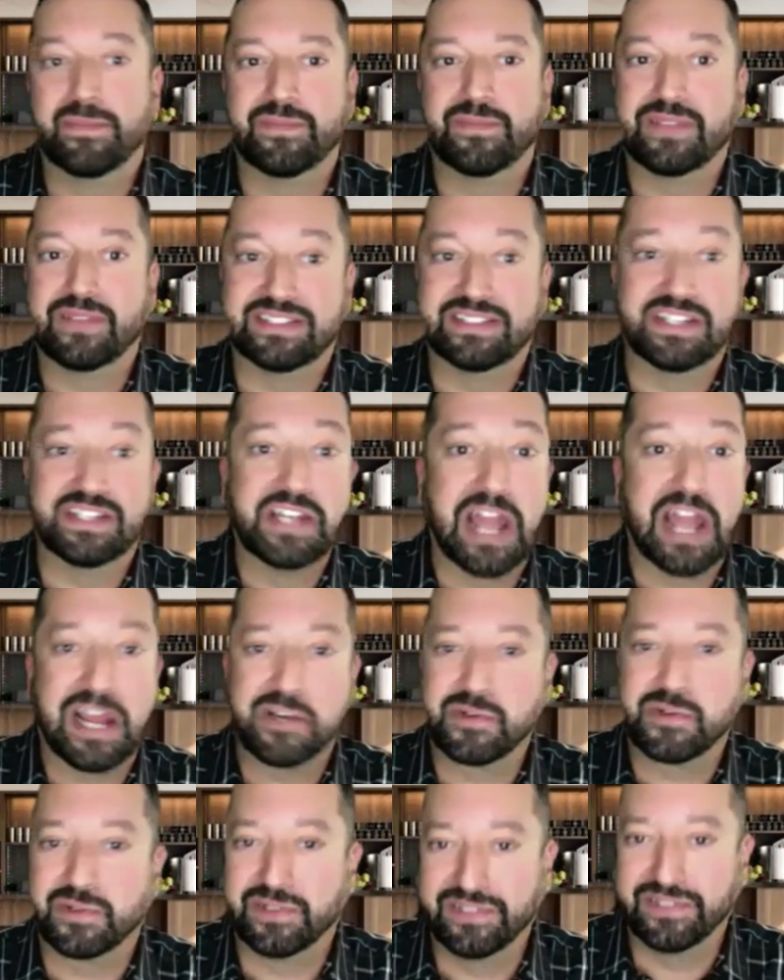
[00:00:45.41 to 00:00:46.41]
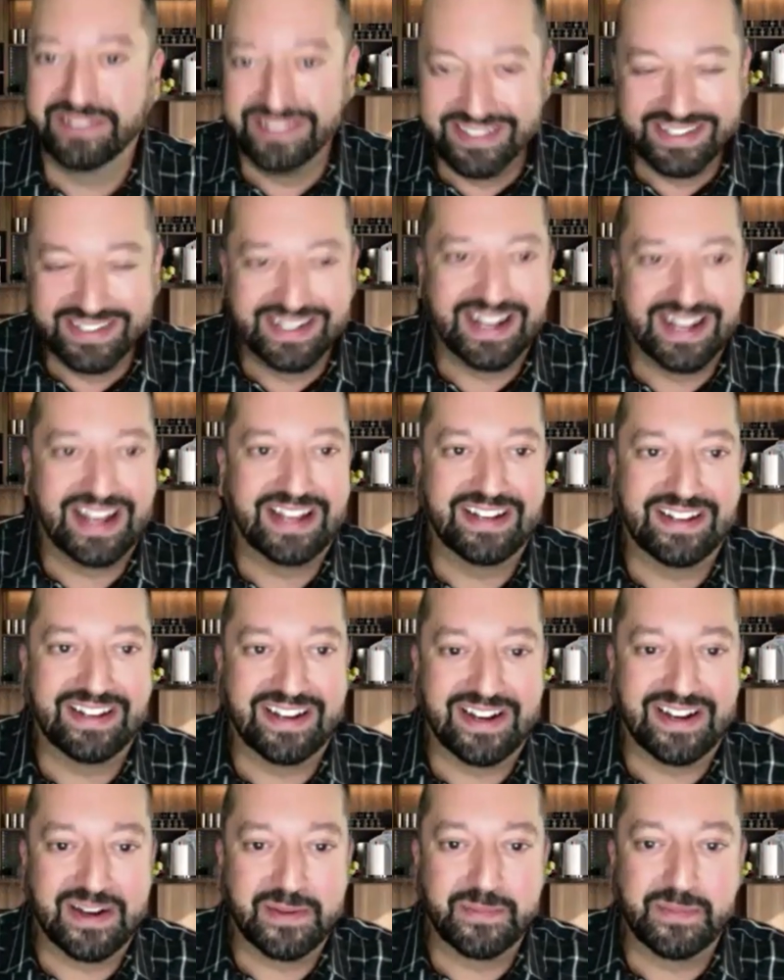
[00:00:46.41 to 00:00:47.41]
He's a natural,
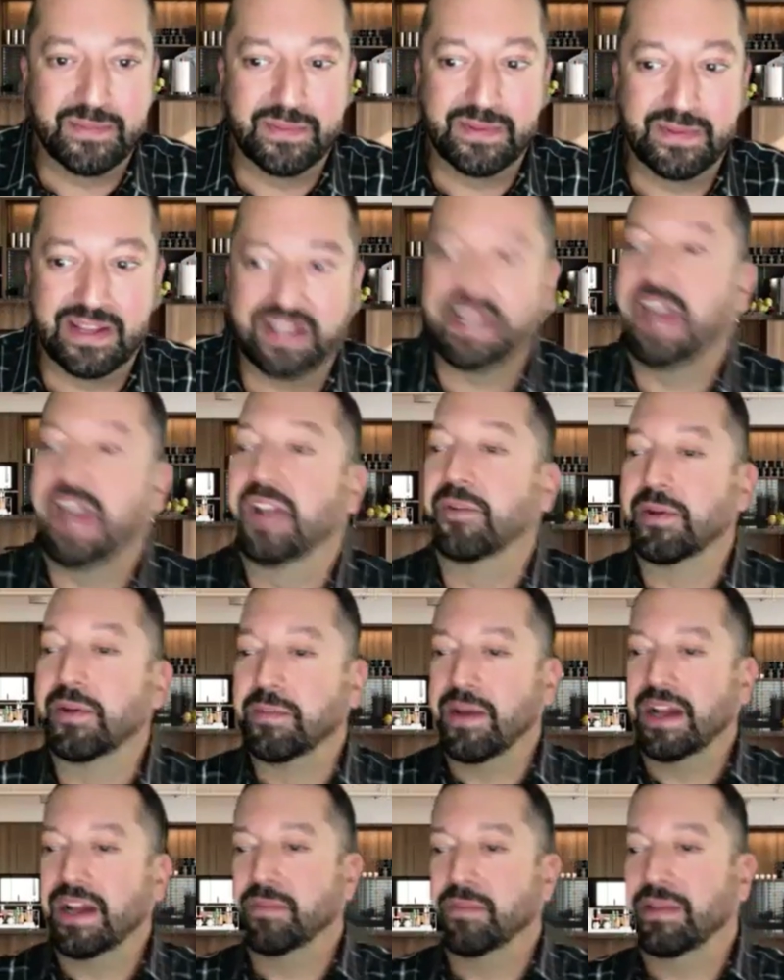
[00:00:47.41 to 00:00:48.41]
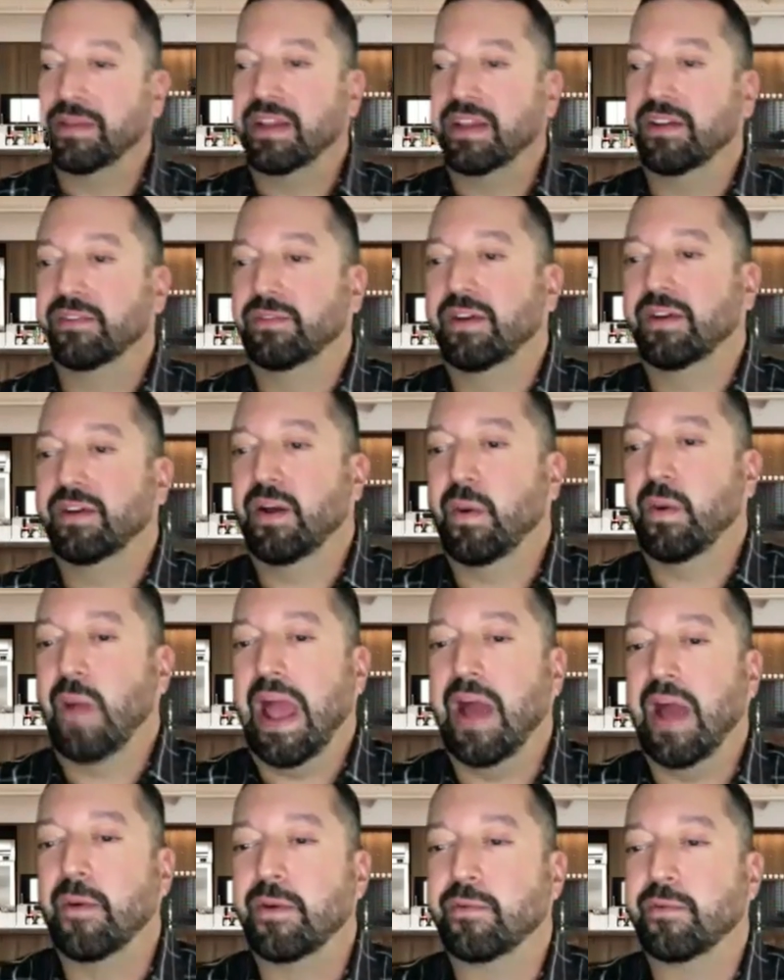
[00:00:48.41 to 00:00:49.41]
and it kind of reminded me of
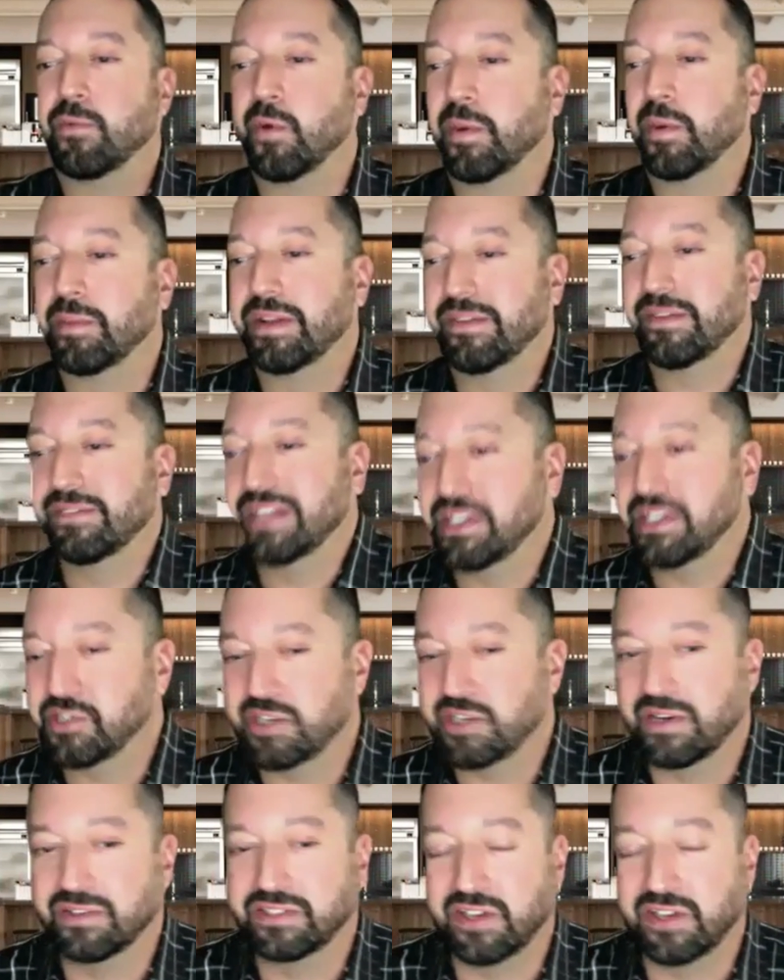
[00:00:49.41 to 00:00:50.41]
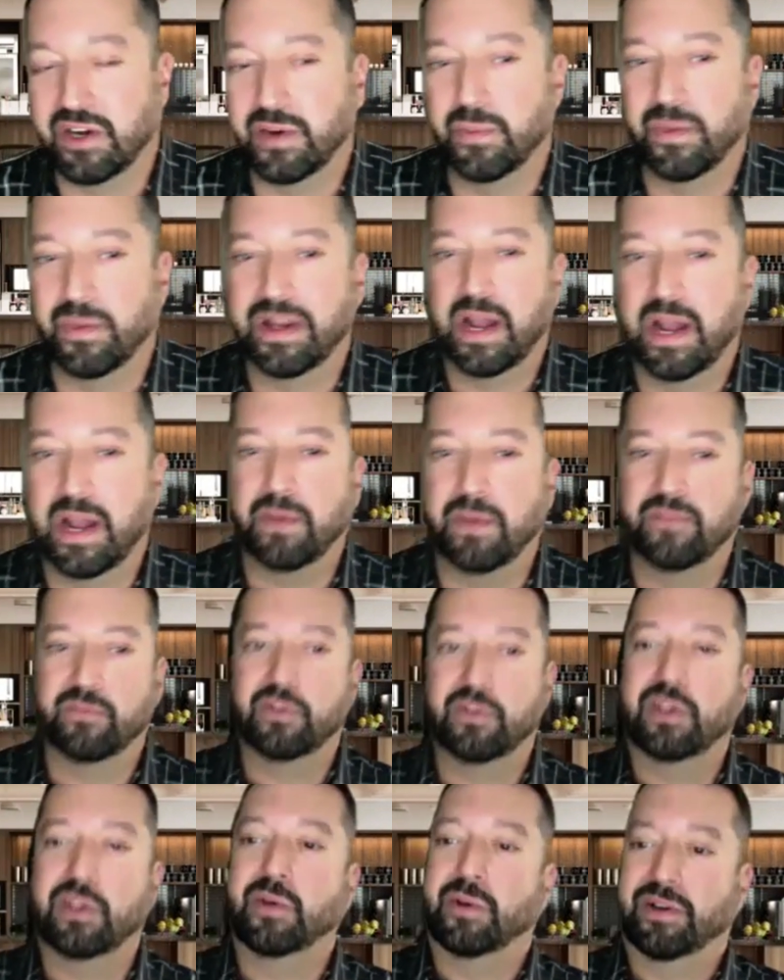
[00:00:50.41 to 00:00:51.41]
how informative these shows are when I'm a
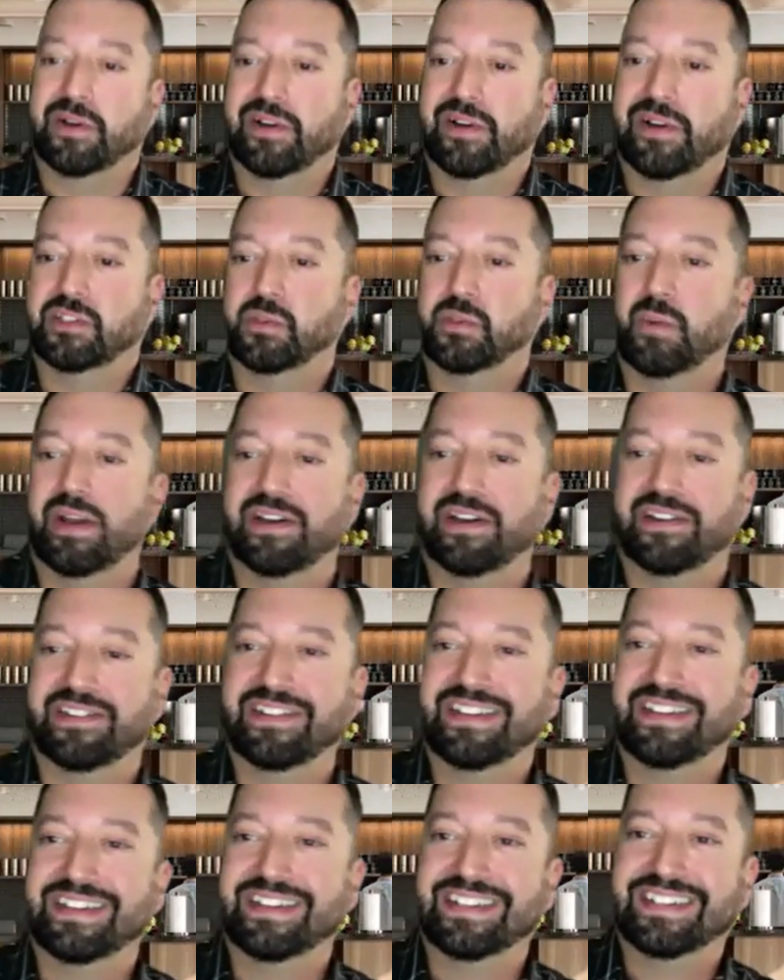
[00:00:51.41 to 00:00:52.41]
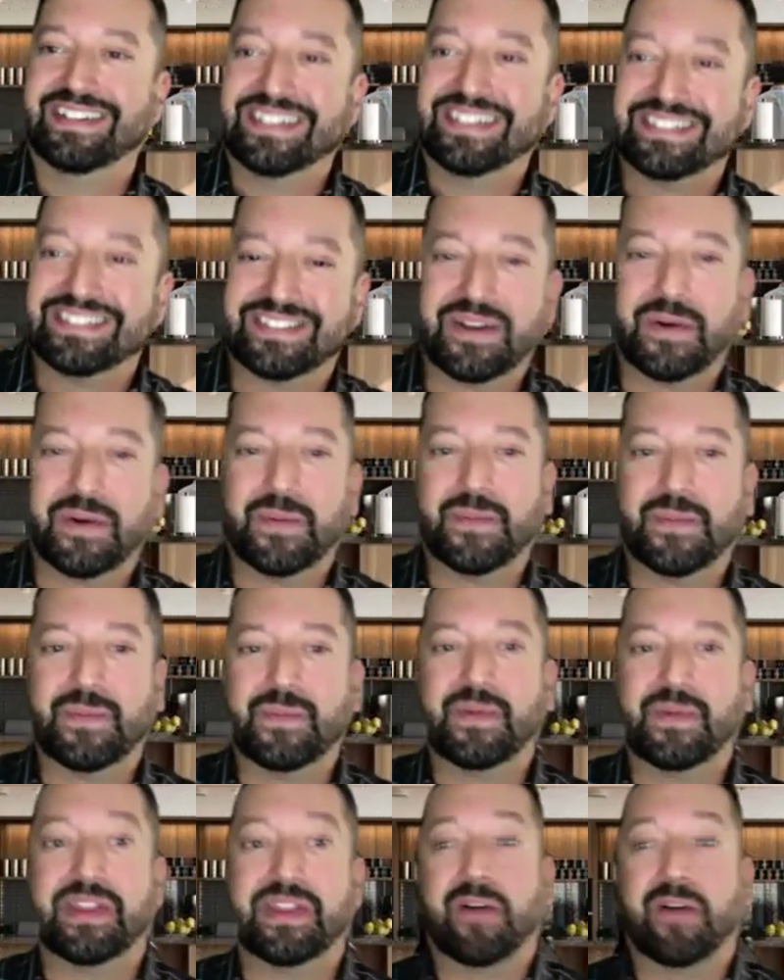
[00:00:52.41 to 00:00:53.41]
viewer as well. So
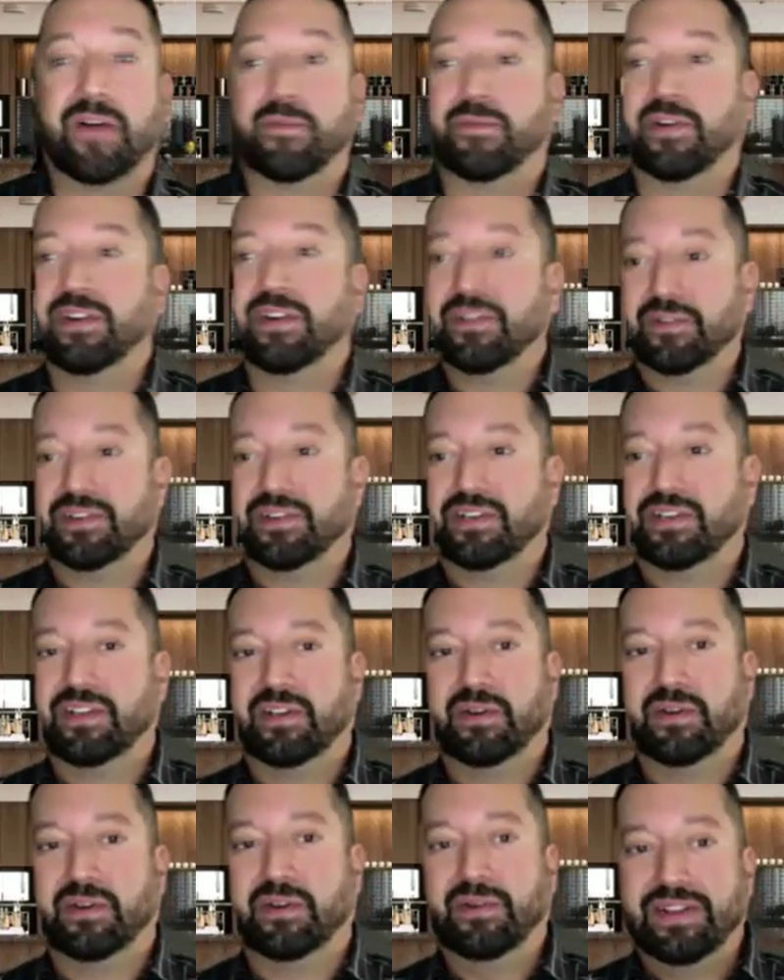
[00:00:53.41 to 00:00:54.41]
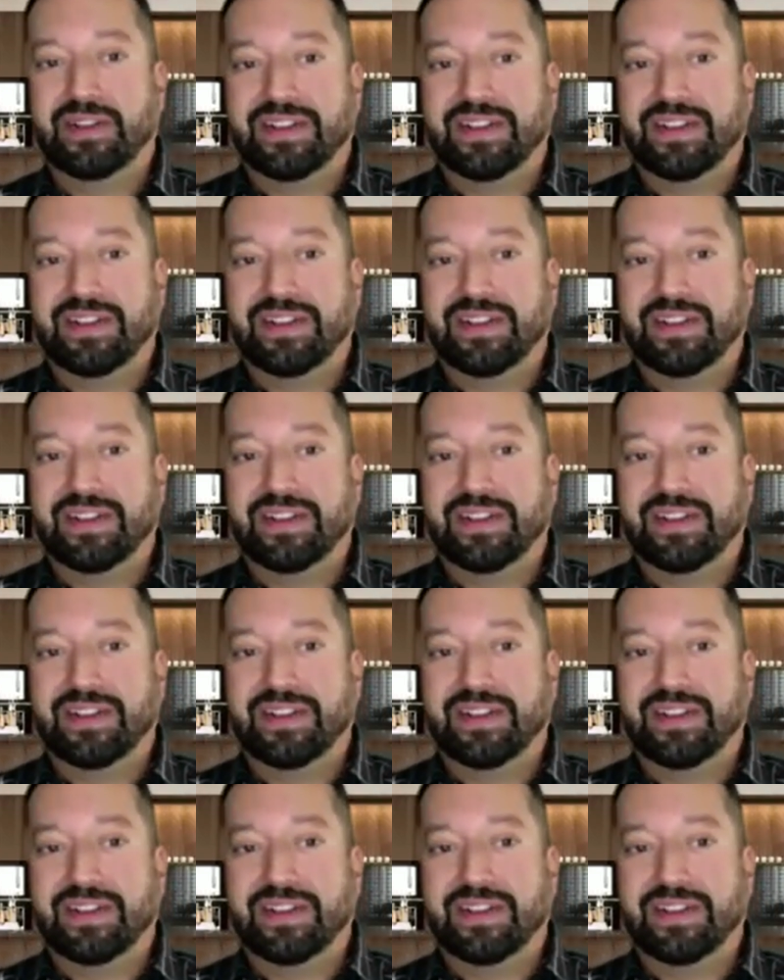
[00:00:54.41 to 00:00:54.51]
without further ado,